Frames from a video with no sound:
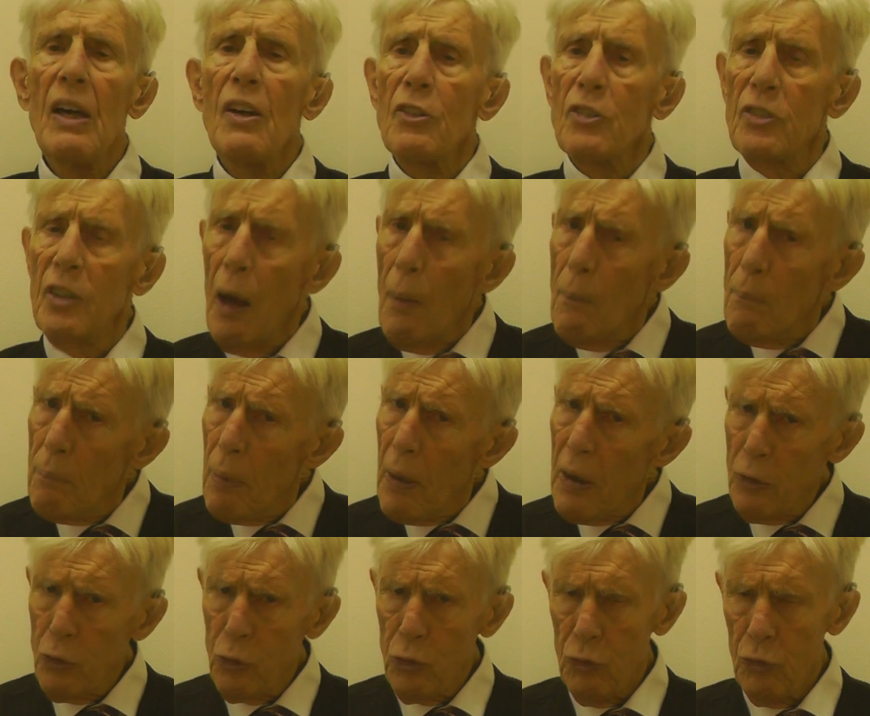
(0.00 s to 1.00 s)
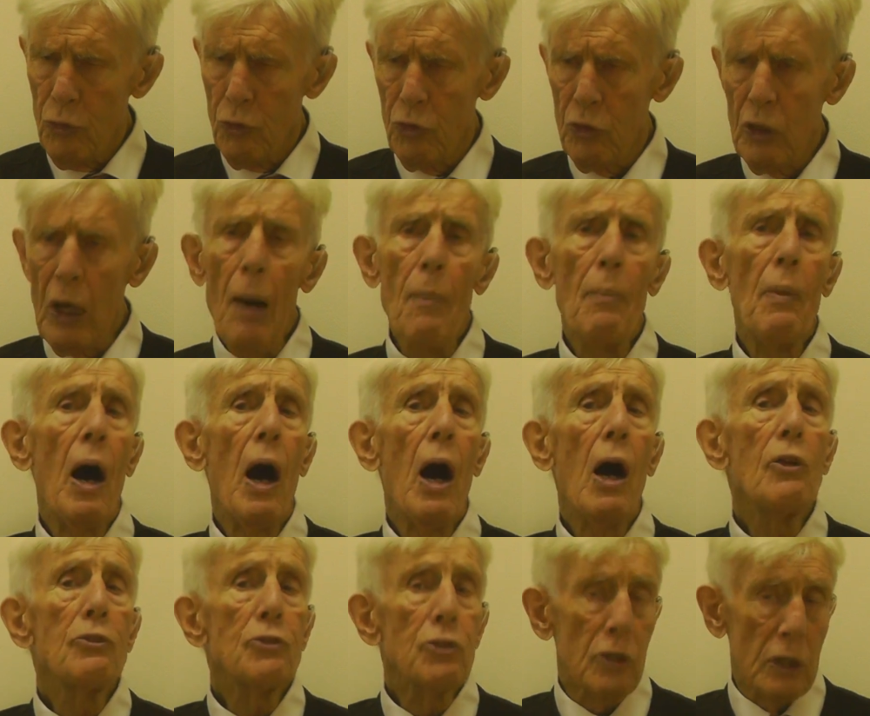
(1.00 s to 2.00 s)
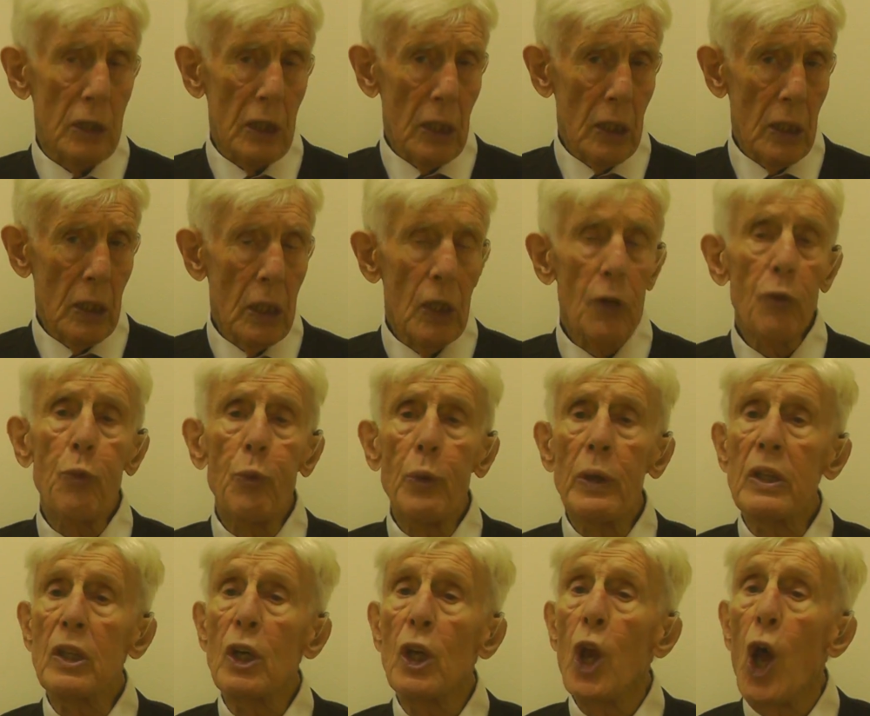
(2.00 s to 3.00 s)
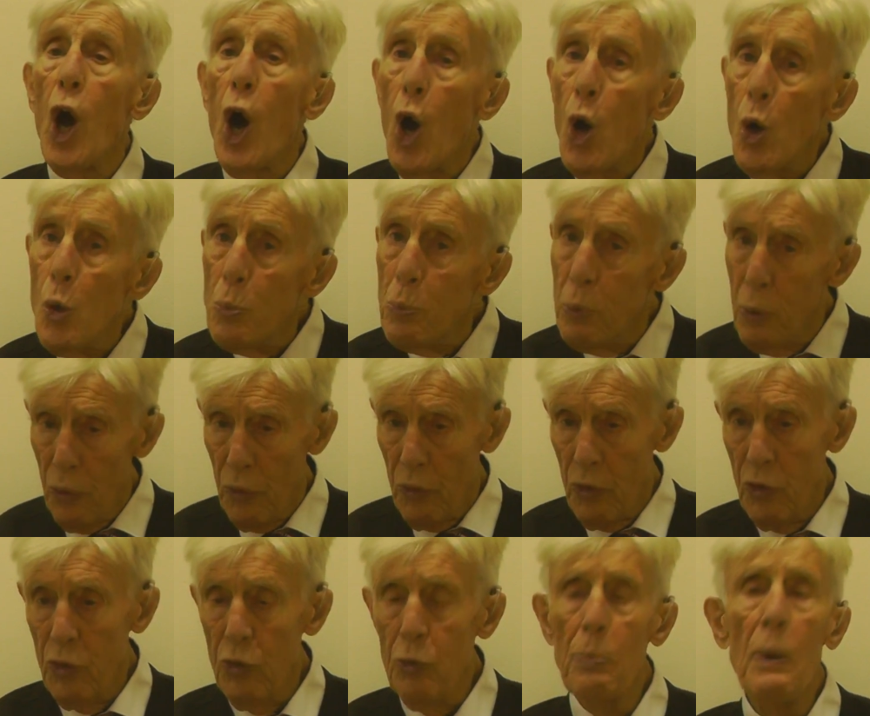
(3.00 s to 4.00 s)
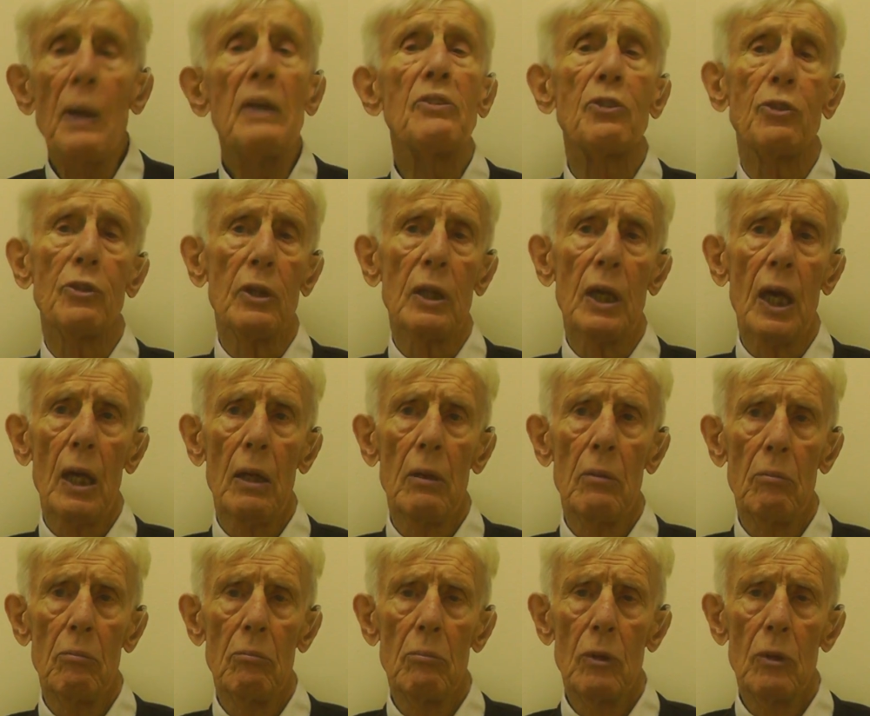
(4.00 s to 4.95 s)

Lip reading: Some patients come asking if we can open the space again,